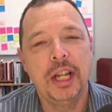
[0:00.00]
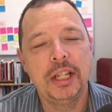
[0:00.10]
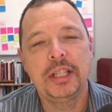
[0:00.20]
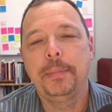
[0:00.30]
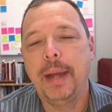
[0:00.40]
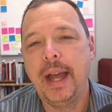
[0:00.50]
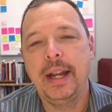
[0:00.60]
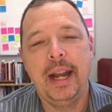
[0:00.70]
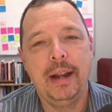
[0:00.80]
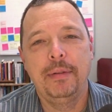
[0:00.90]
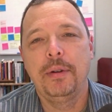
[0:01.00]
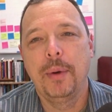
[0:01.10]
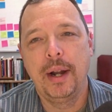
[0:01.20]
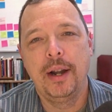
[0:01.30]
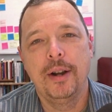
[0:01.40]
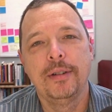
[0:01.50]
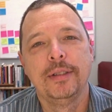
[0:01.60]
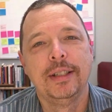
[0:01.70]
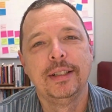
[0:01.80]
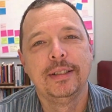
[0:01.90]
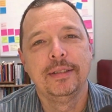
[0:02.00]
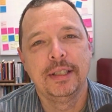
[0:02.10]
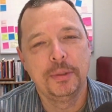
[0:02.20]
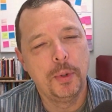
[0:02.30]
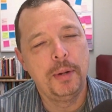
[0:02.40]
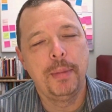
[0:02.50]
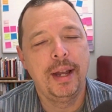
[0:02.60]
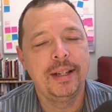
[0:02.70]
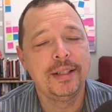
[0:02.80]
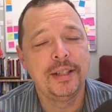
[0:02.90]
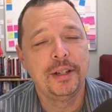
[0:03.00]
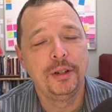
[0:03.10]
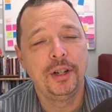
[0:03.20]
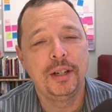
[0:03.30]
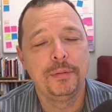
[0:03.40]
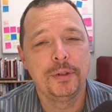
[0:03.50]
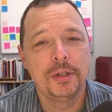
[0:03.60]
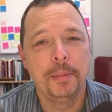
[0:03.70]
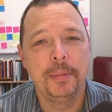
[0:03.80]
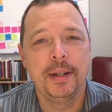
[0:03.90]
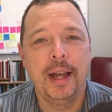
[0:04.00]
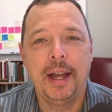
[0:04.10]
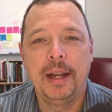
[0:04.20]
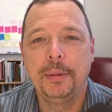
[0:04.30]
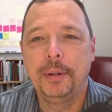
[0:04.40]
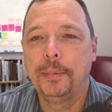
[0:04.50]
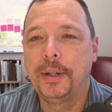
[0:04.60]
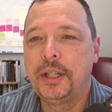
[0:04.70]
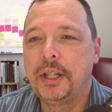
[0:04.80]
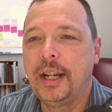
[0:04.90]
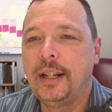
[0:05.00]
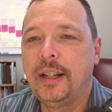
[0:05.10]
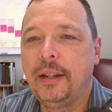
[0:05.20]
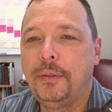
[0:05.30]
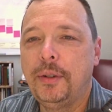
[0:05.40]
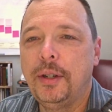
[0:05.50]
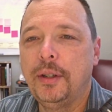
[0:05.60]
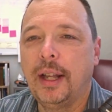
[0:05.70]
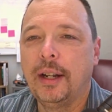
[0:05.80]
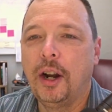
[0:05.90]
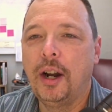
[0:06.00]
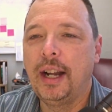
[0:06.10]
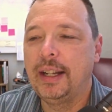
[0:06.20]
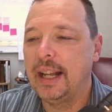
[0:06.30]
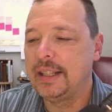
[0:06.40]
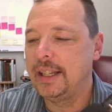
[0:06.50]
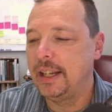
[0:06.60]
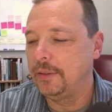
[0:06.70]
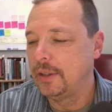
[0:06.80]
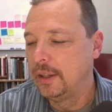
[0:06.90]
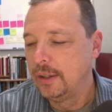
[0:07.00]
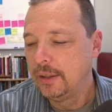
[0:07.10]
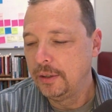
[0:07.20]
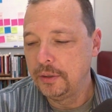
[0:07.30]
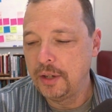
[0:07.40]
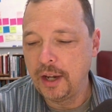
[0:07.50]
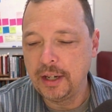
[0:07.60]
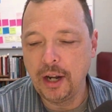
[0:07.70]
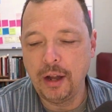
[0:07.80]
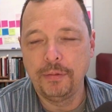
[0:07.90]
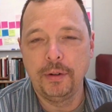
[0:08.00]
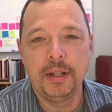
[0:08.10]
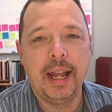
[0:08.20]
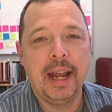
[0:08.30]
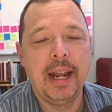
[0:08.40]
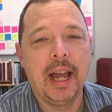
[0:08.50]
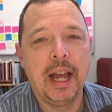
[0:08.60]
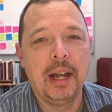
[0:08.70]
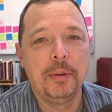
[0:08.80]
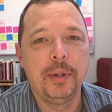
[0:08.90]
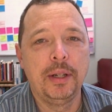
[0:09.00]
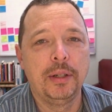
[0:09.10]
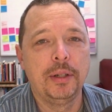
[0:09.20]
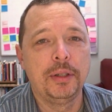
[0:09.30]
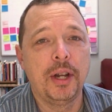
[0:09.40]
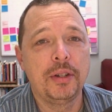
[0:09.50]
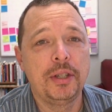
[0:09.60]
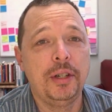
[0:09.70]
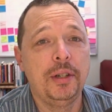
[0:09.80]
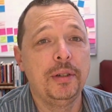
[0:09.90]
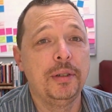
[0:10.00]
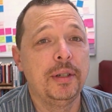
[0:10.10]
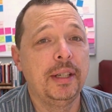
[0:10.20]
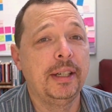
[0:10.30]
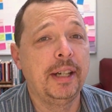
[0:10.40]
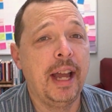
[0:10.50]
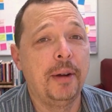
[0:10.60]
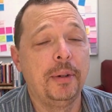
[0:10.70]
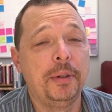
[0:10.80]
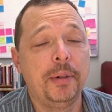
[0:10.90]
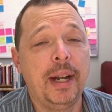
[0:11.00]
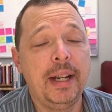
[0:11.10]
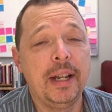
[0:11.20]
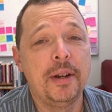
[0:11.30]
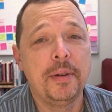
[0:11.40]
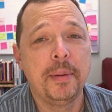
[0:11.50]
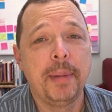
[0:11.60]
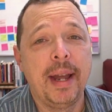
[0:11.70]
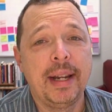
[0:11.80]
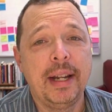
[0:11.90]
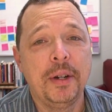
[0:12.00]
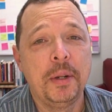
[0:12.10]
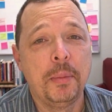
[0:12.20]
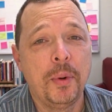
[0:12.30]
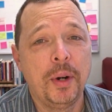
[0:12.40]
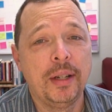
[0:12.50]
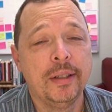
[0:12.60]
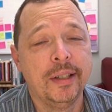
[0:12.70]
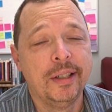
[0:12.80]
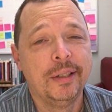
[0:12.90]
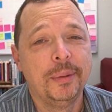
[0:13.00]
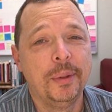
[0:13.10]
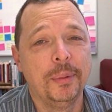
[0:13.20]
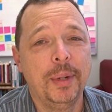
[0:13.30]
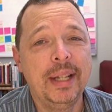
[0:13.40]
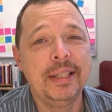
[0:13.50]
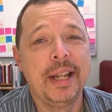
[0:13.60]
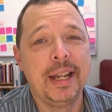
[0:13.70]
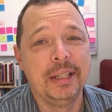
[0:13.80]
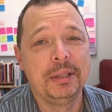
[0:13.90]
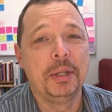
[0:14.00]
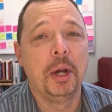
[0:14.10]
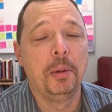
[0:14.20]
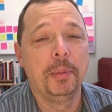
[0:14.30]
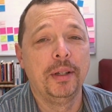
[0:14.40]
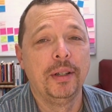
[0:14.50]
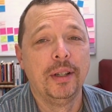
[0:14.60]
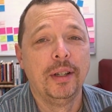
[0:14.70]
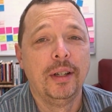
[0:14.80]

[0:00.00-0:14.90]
Just about everywhere that one might consider looking for something. I would appreciate it if you do that. All right, that's it. We'll knock it off for today. I will talk to you in an hour on the radio and back here in the morning with a Wednesday installment